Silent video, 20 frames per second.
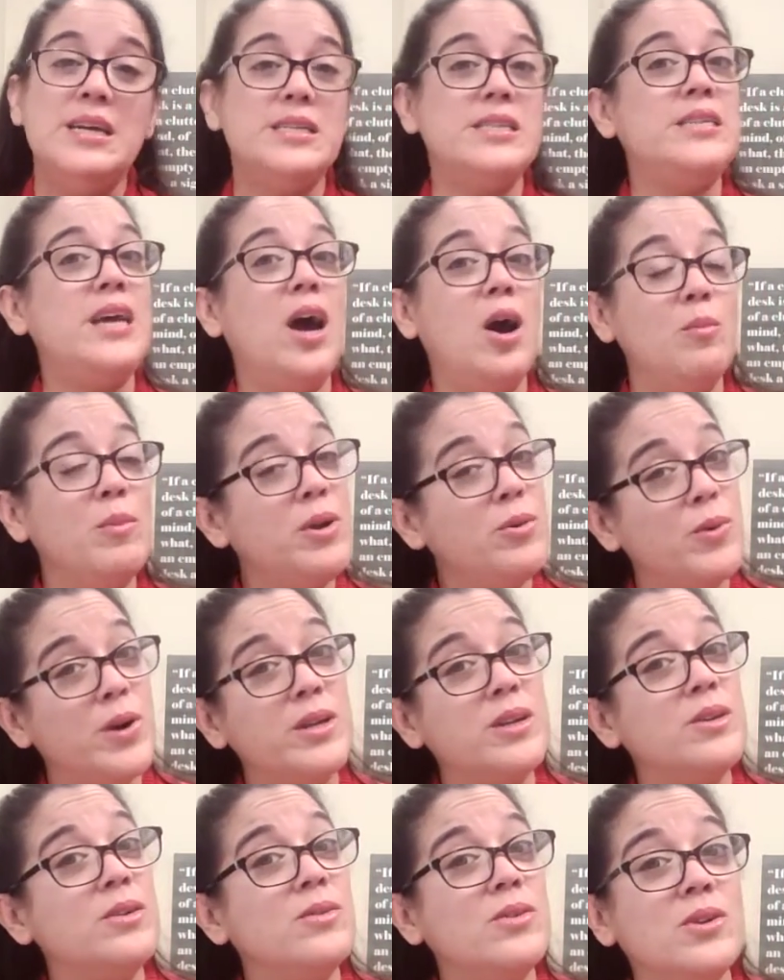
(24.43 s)
Tell me
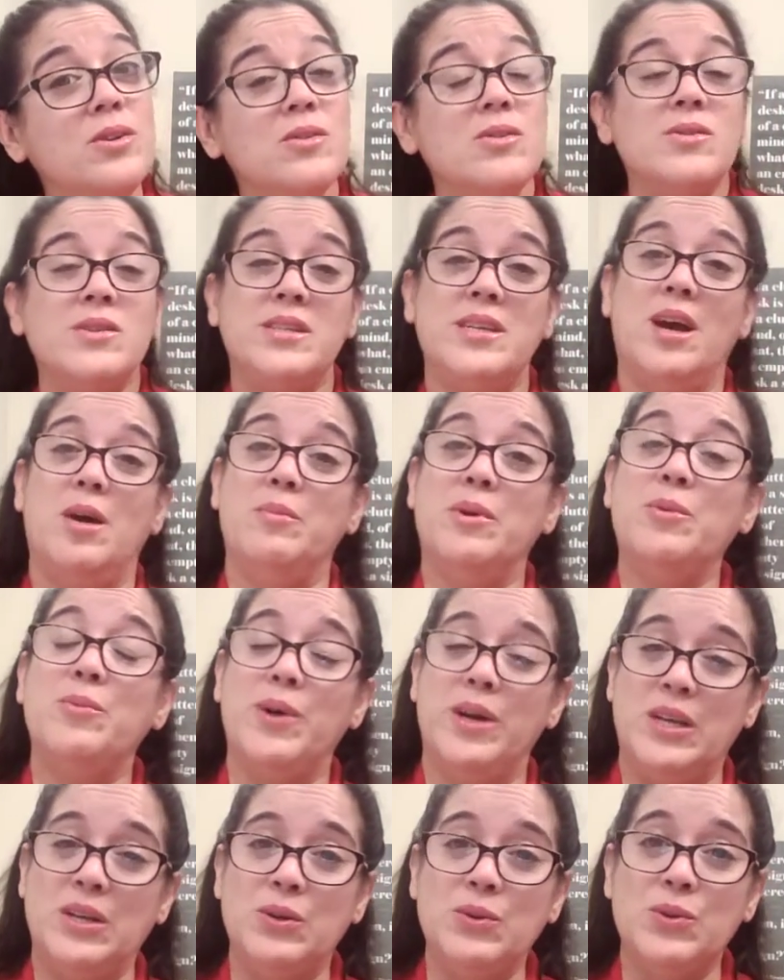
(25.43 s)
what you knew, tell me
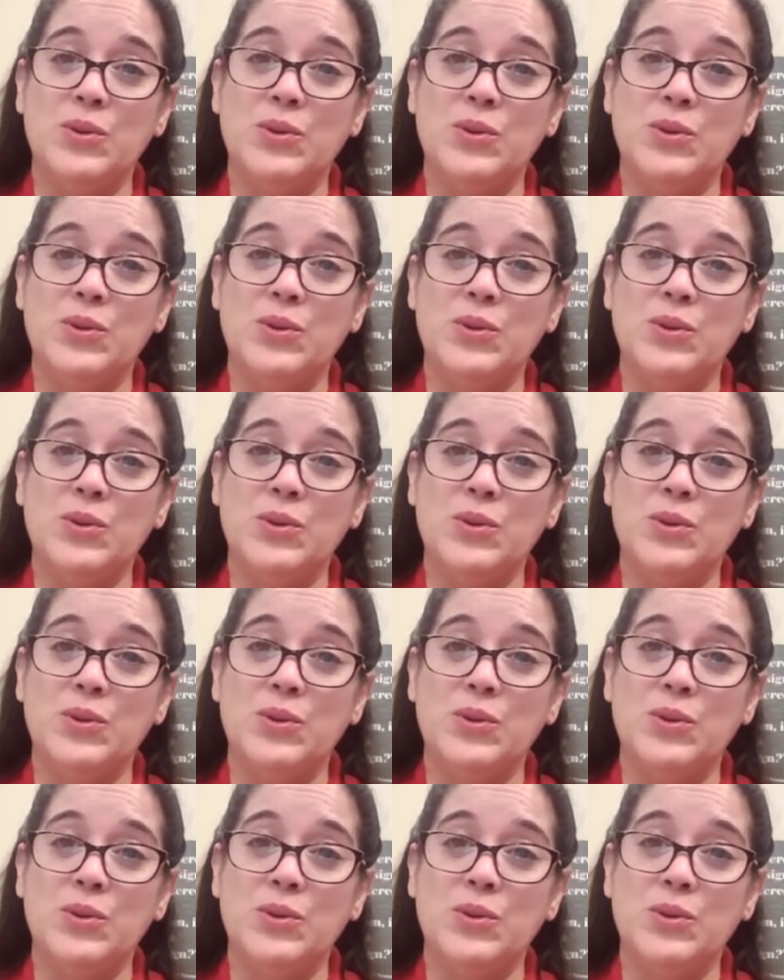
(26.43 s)
what you